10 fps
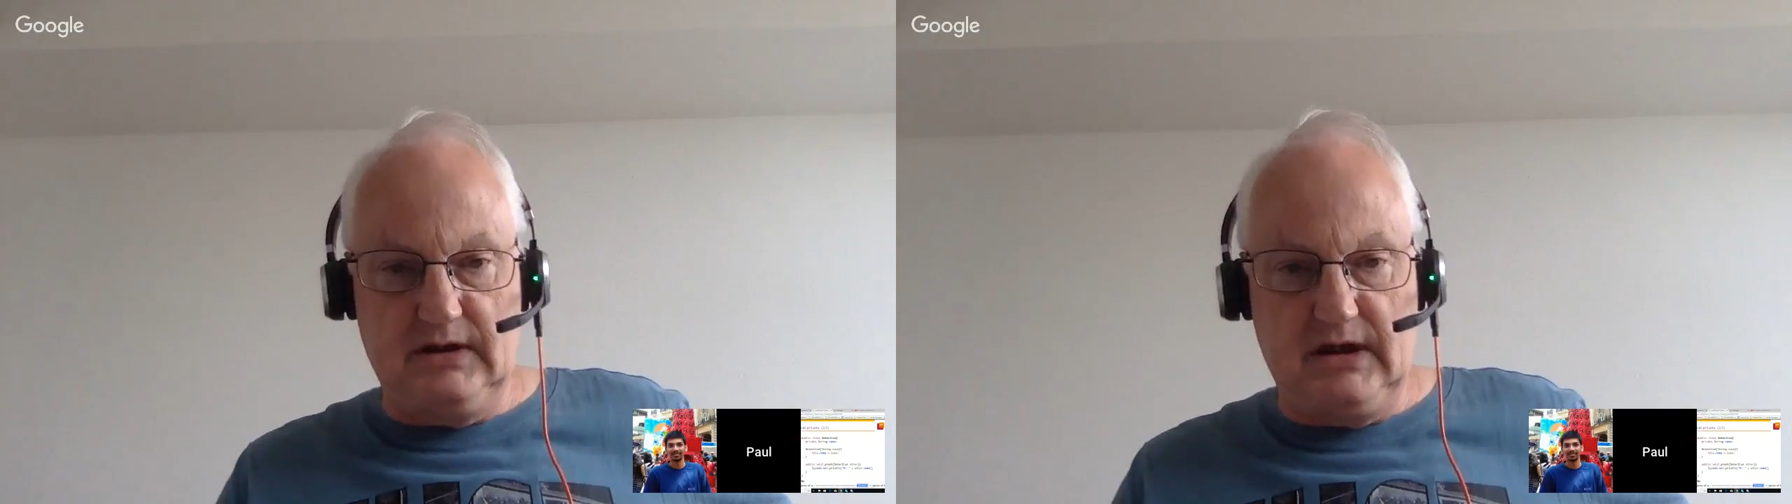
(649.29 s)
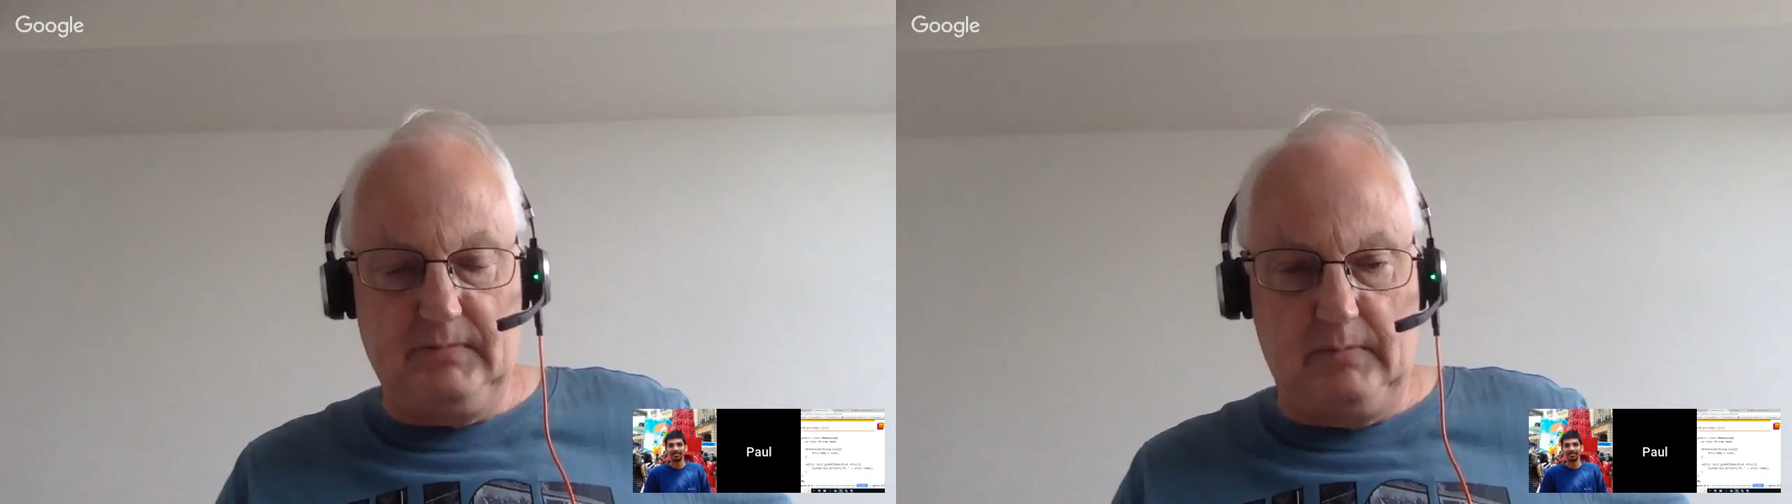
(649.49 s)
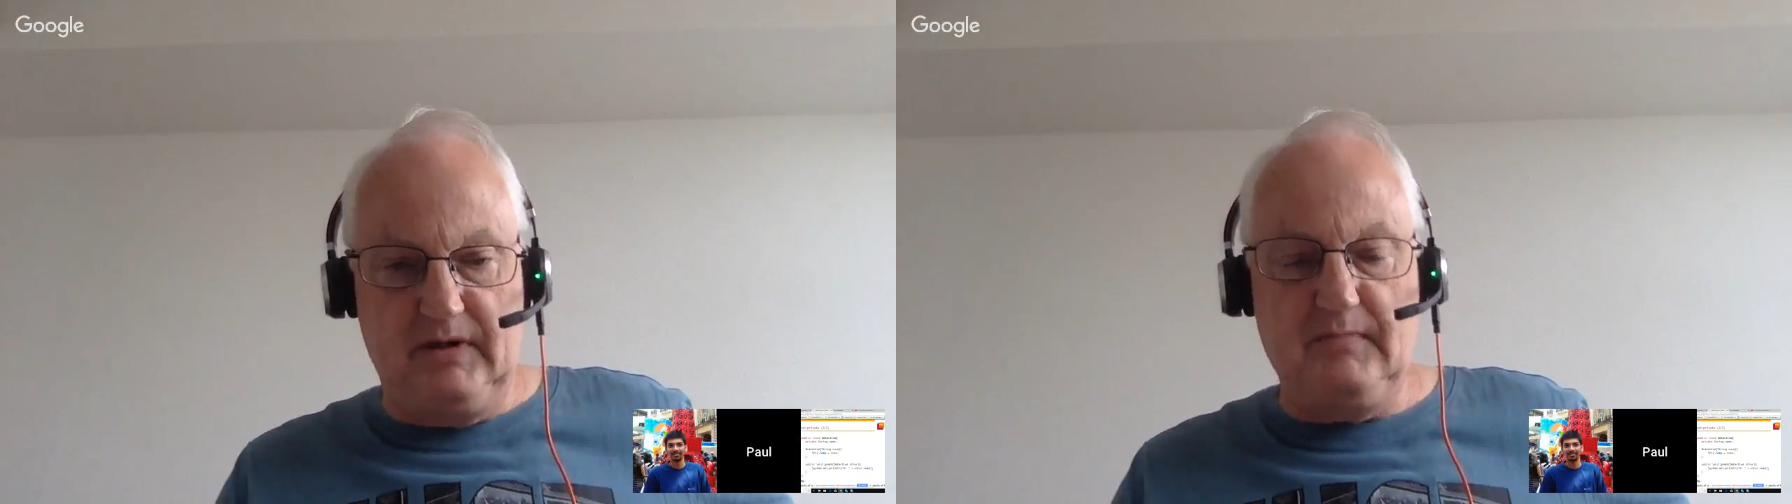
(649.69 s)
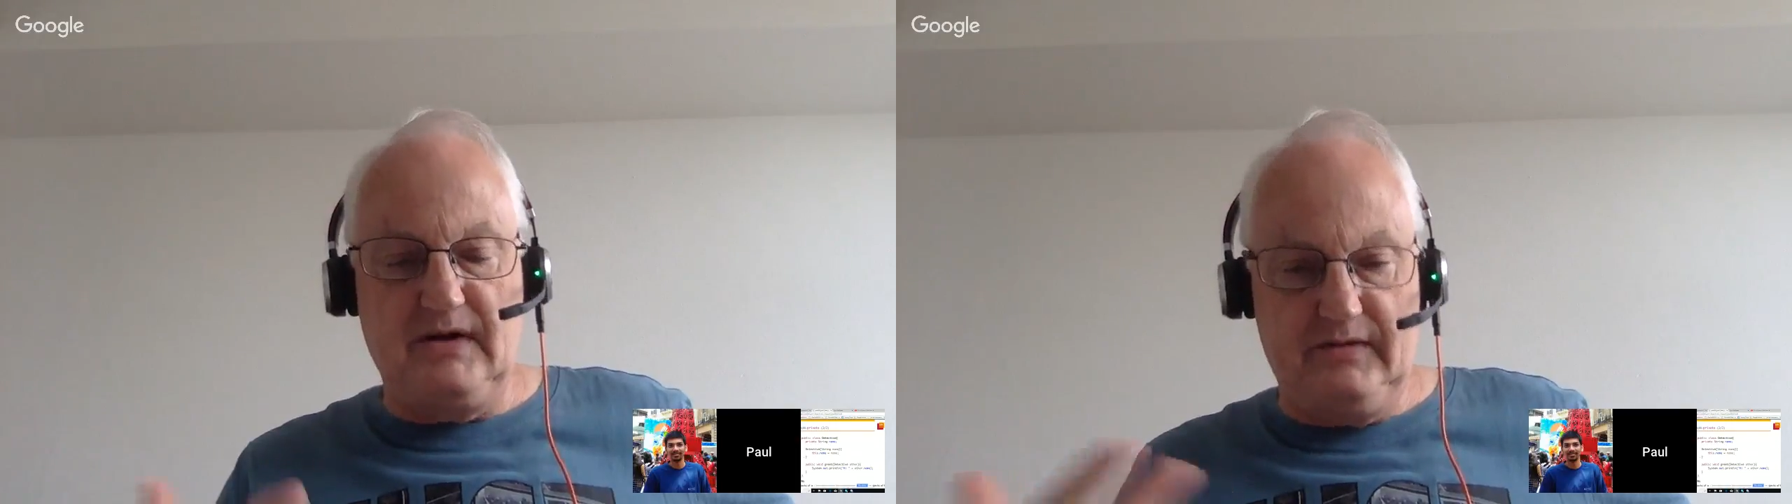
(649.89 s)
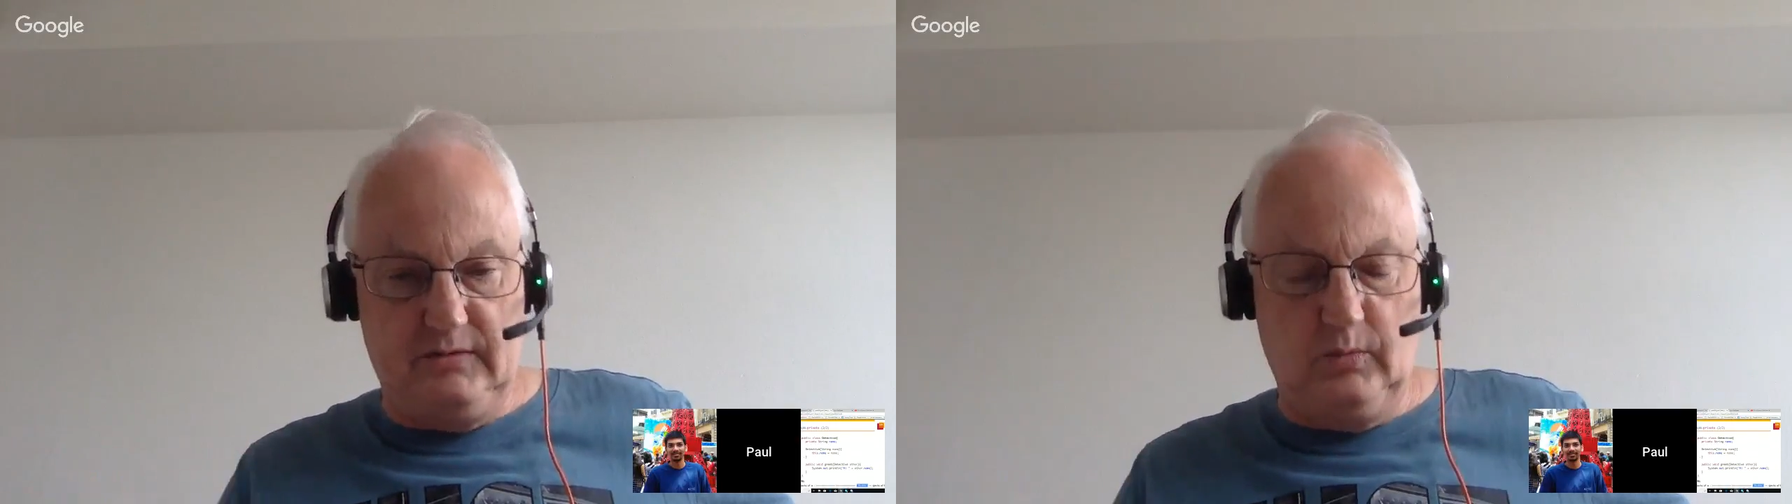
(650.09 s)
a public
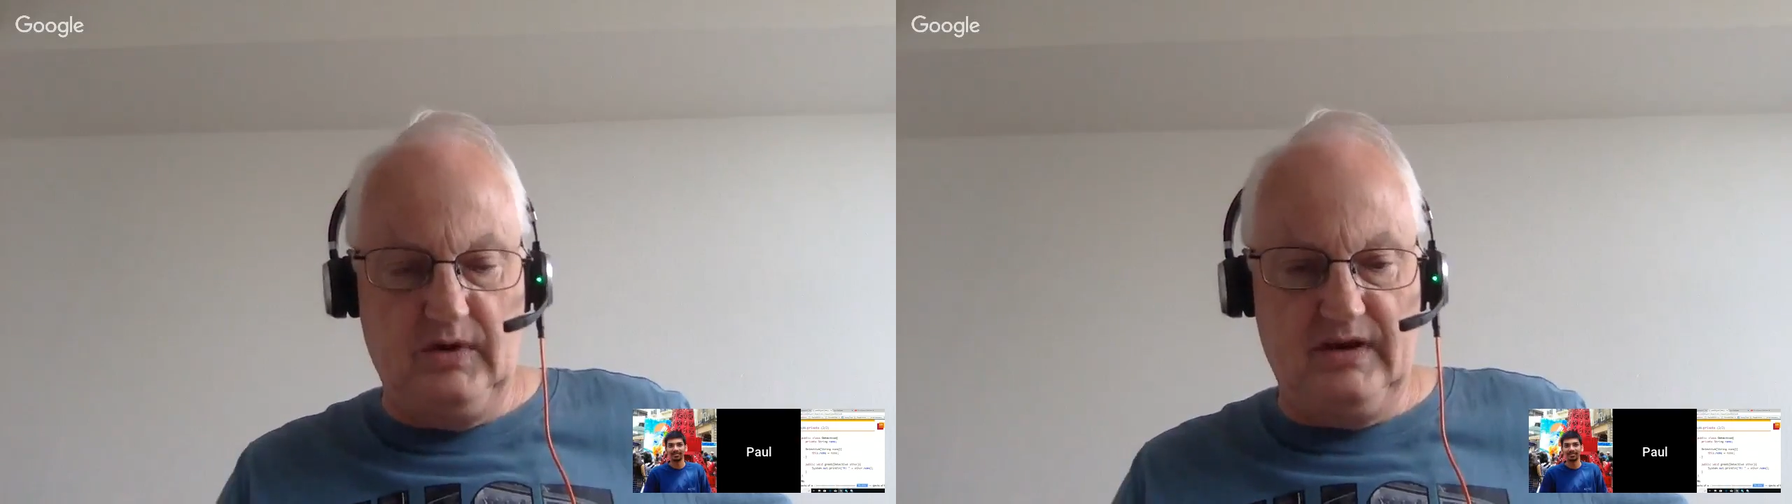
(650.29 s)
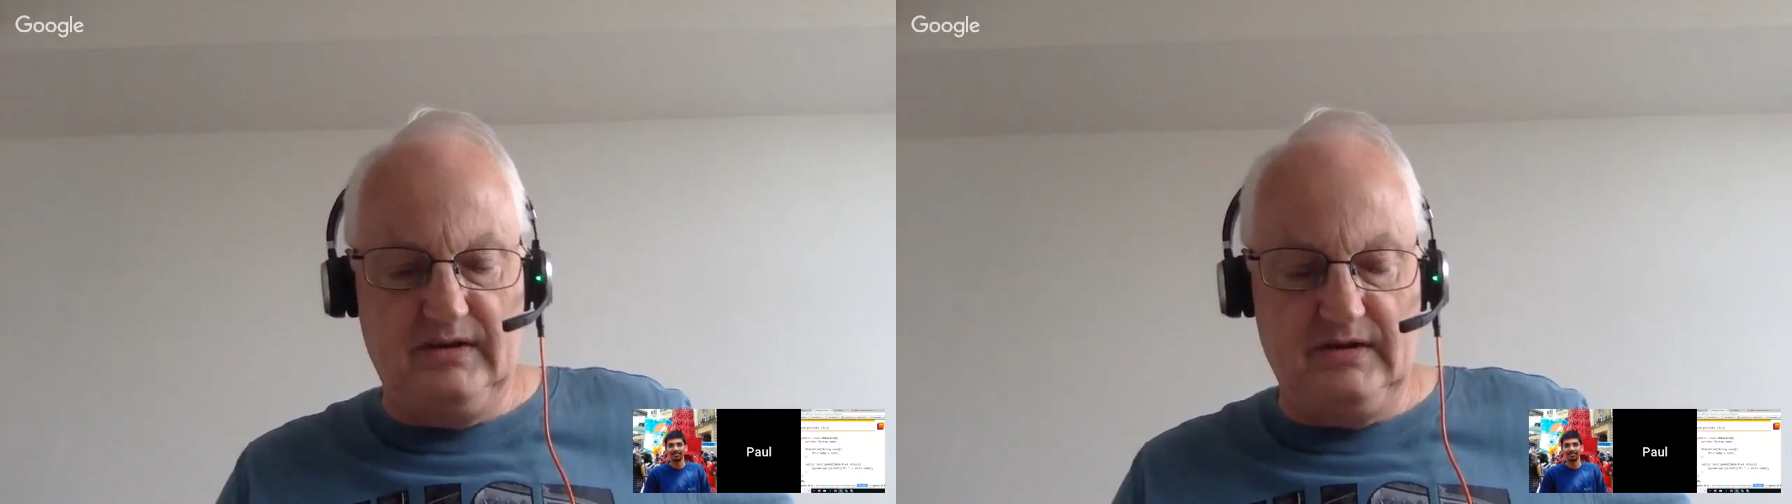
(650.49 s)
method within